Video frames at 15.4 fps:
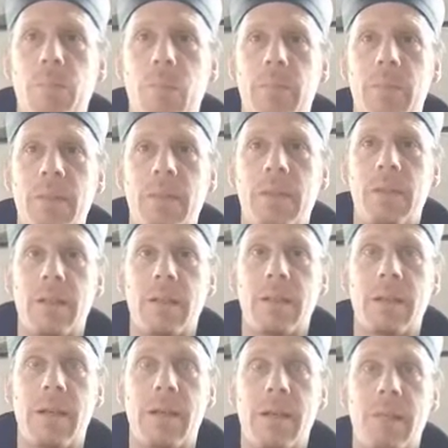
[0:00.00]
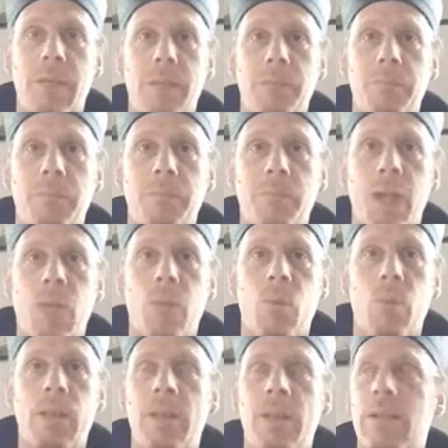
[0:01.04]
misunderstand
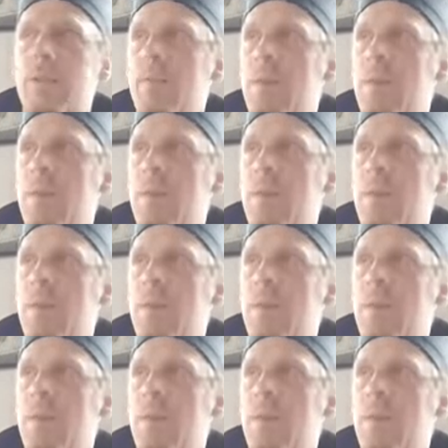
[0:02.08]
what this